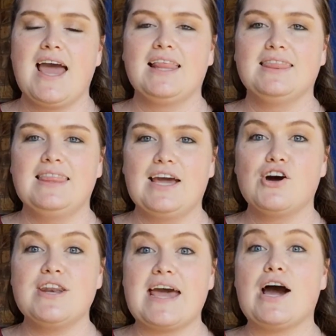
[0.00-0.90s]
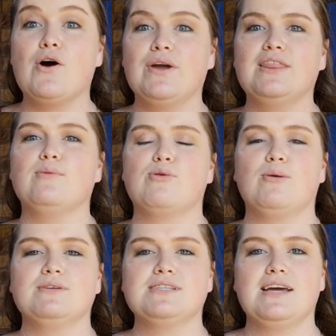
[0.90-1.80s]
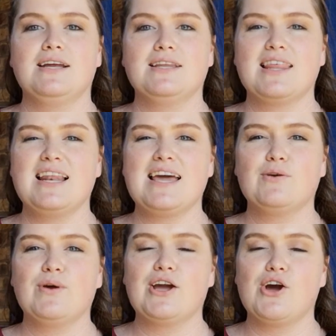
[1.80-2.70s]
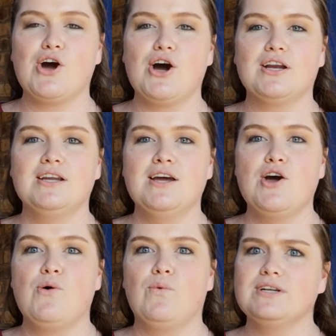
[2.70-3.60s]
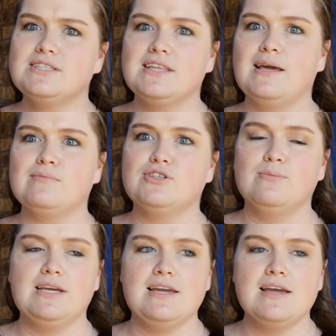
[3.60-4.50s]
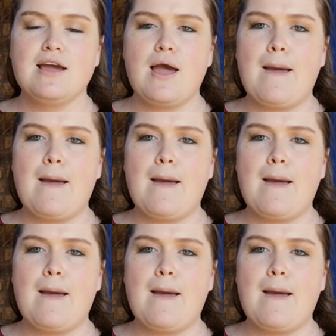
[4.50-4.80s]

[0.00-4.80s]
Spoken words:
And they are now in the promised land, the land where God wanted them to be.